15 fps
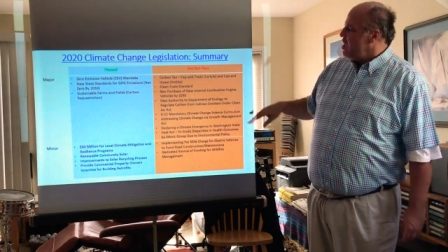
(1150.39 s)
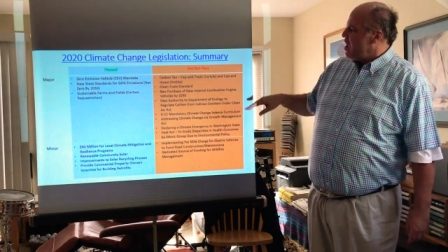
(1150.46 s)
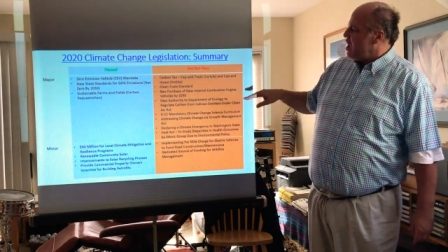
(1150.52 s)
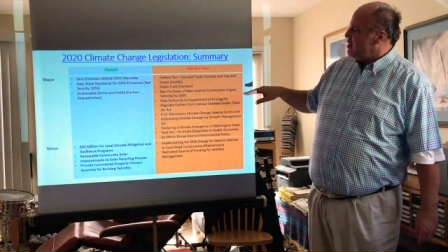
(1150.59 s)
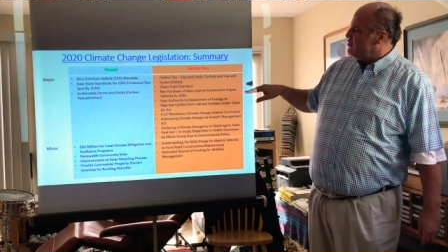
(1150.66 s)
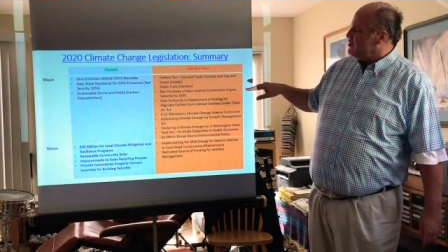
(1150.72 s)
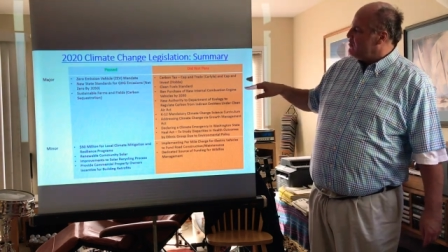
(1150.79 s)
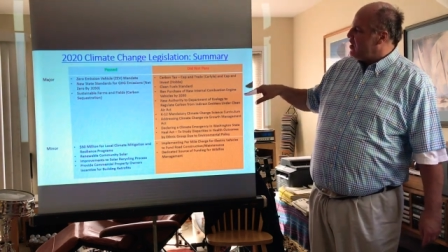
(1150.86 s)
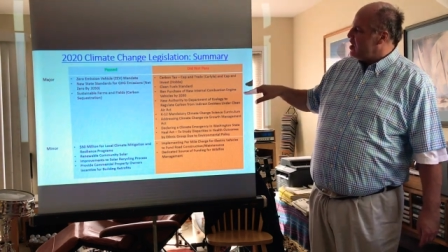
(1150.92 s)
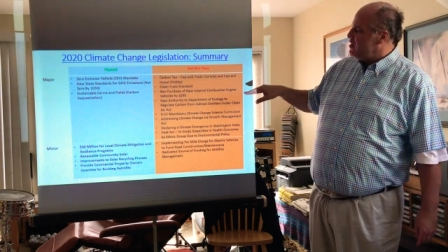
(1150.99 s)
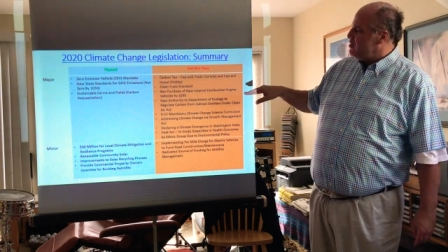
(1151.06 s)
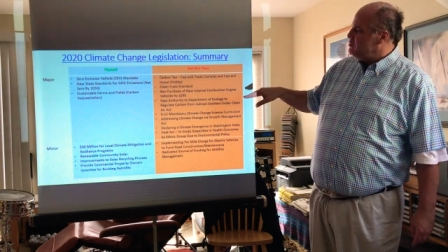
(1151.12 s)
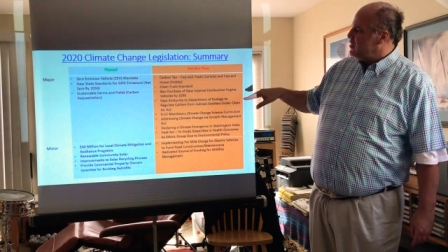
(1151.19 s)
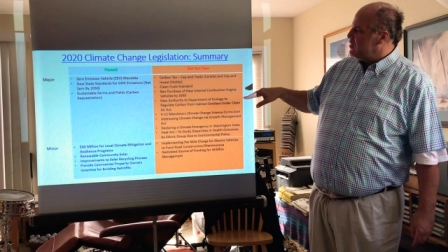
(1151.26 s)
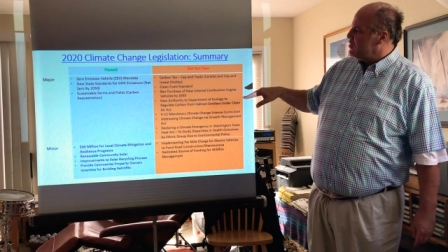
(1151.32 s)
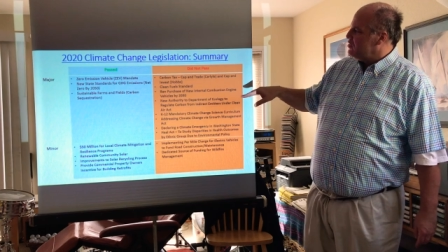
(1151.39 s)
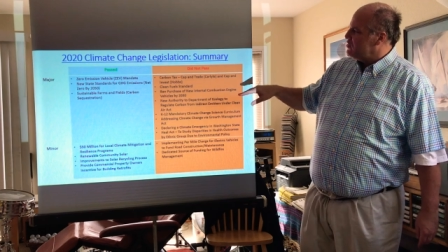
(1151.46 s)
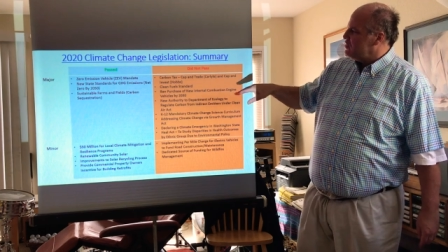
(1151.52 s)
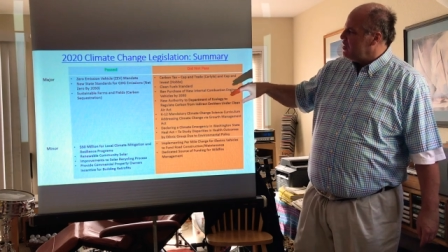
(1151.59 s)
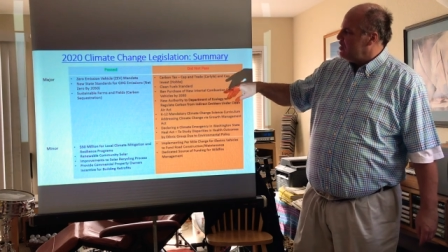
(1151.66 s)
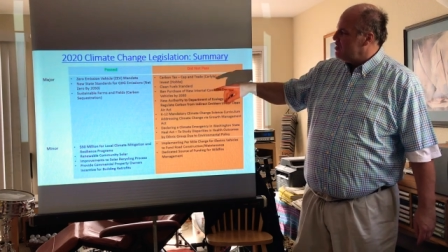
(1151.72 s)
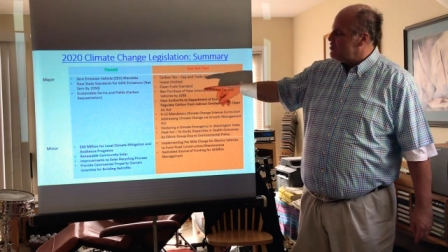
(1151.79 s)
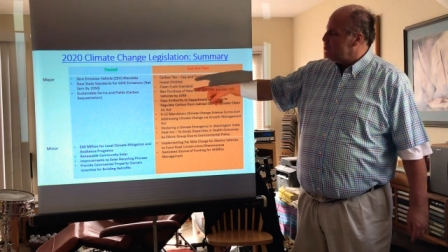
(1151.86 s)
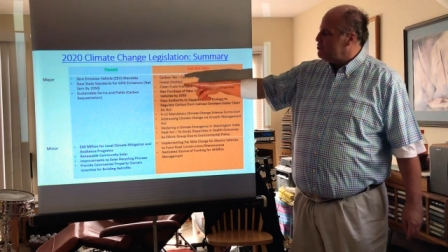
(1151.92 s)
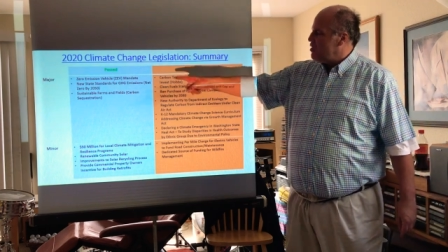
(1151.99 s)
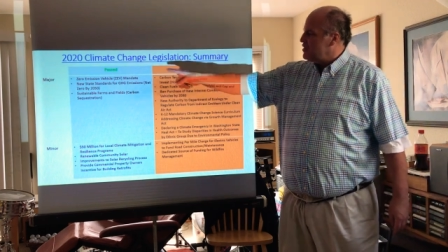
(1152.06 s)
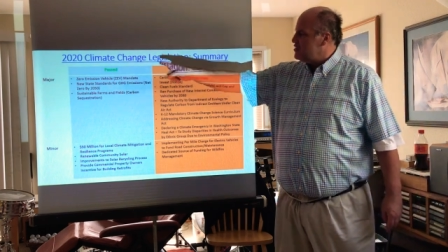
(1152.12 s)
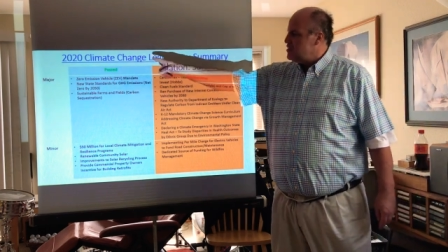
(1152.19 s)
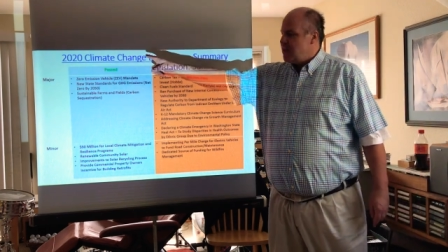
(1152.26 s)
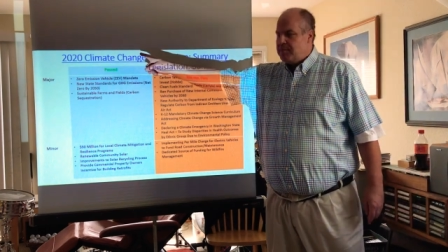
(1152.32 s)
I've divided bills into
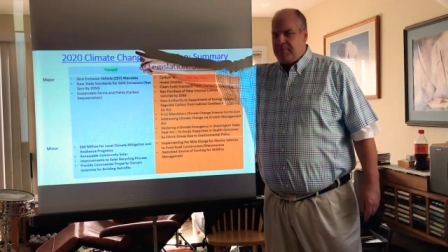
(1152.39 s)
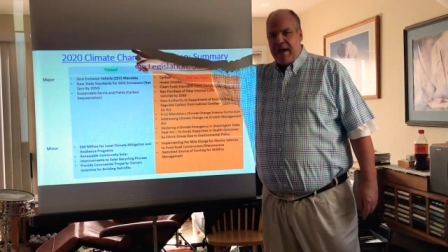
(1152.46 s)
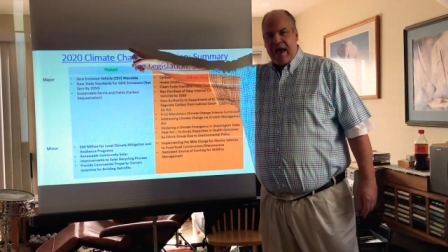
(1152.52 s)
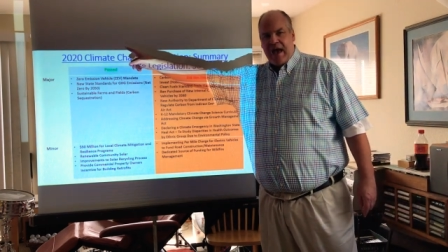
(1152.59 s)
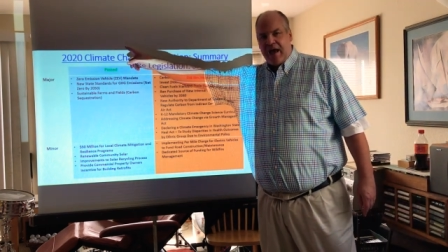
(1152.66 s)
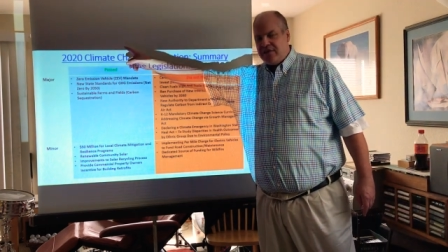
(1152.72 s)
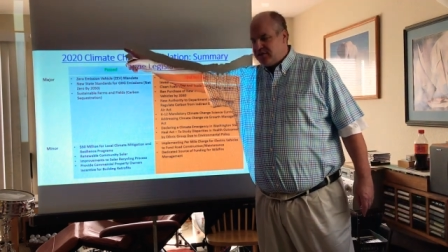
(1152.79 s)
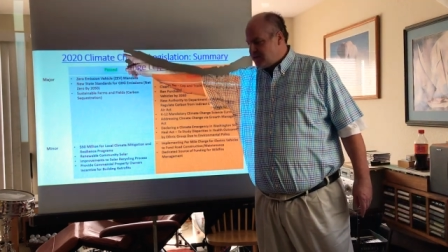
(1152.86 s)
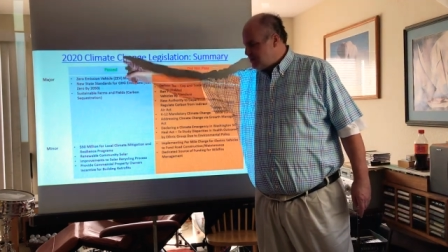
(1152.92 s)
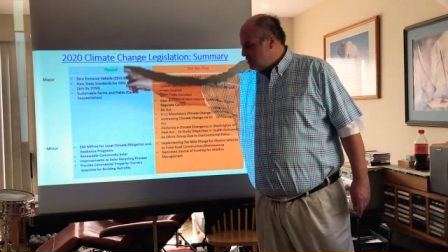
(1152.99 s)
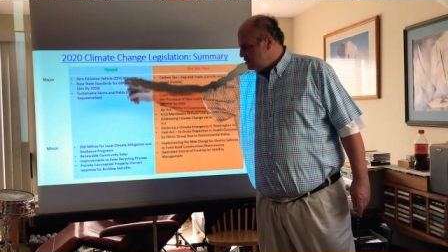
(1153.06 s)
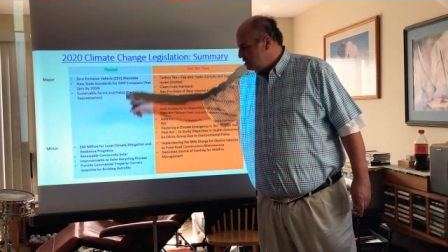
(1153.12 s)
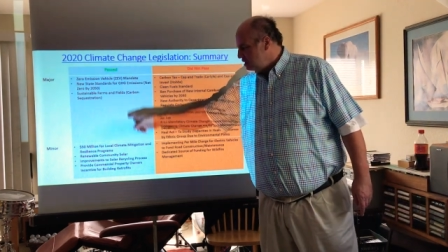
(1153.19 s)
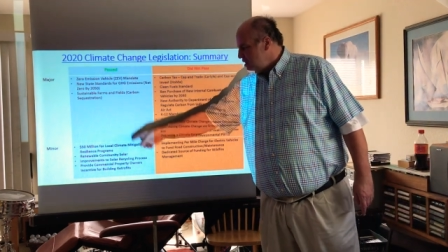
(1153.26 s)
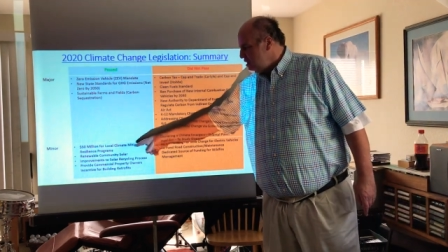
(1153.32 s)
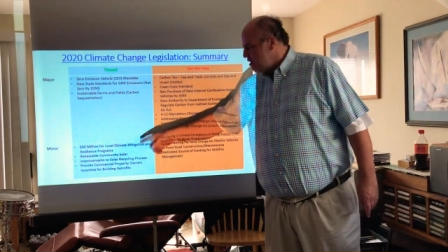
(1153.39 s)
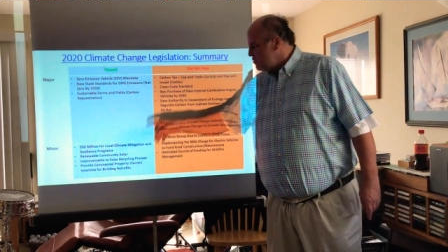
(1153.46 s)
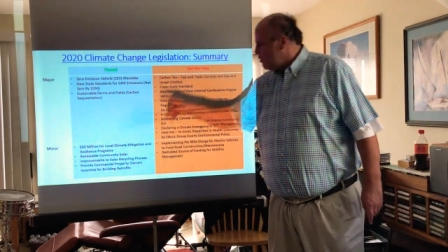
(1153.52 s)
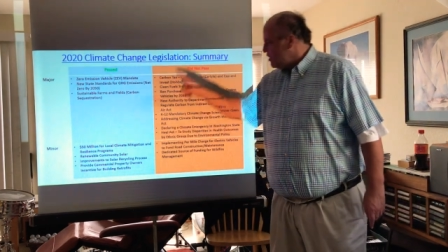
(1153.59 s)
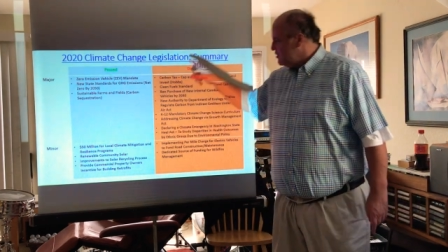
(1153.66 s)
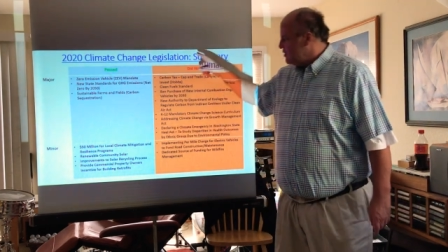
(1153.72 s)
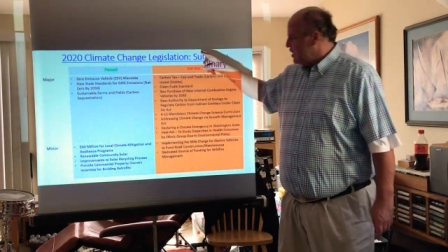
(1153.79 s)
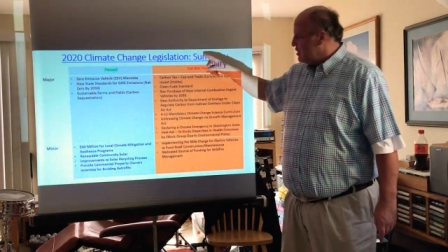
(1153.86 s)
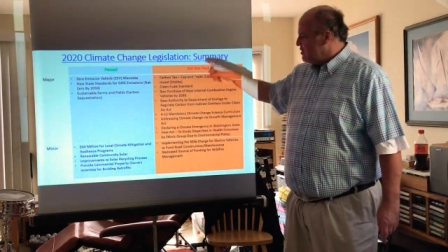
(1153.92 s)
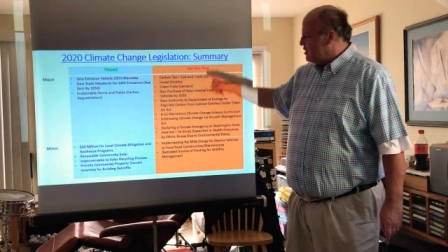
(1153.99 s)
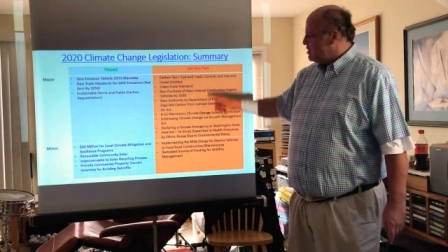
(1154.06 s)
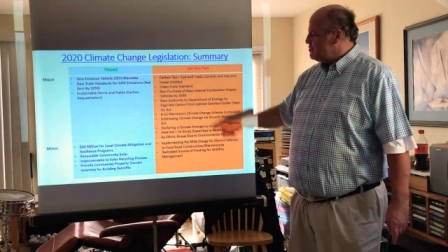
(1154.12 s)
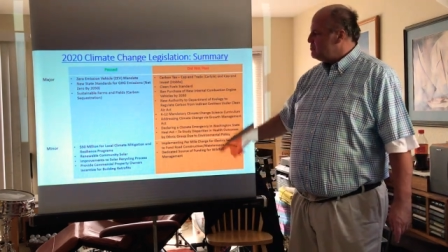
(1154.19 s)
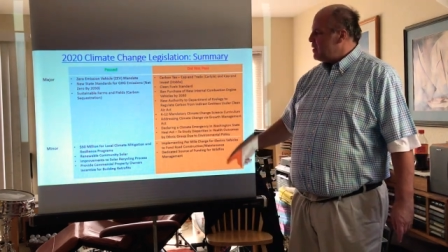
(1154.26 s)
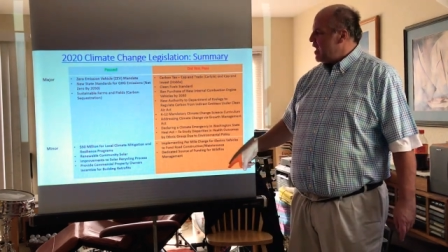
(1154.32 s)
ones that passed, ones that
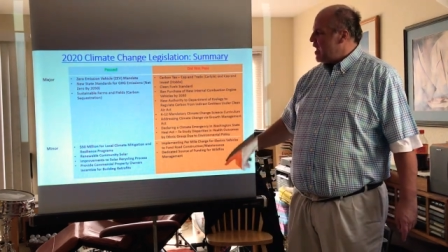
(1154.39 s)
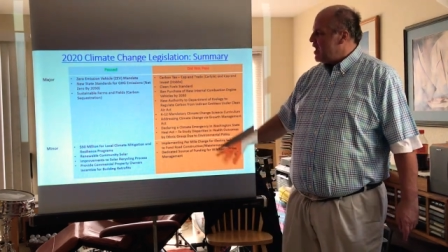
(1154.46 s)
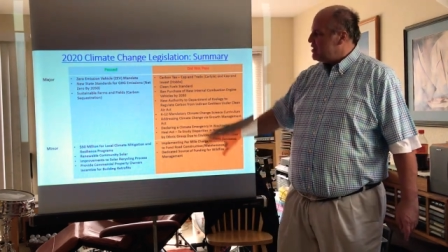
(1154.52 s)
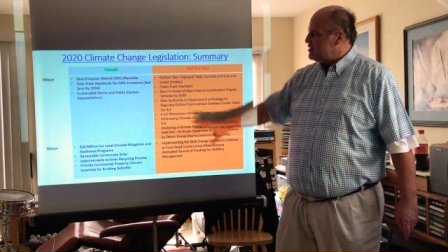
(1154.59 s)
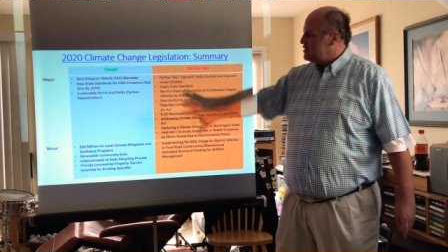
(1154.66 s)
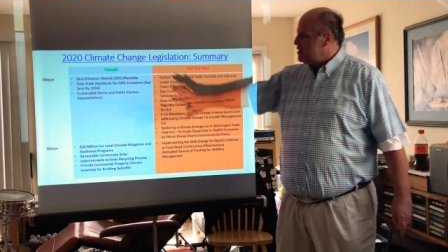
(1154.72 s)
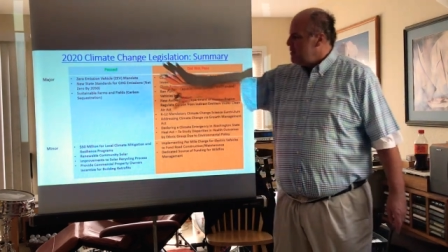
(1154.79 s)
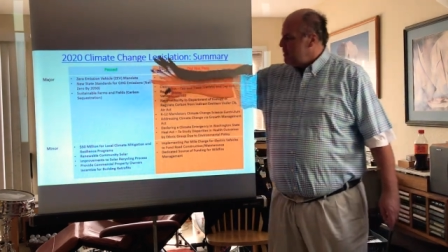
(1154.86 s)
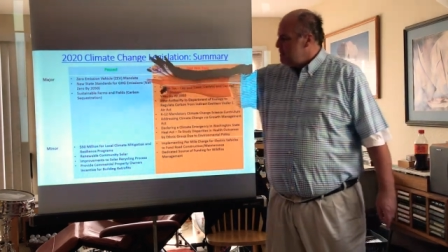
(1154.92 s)
didn't pass,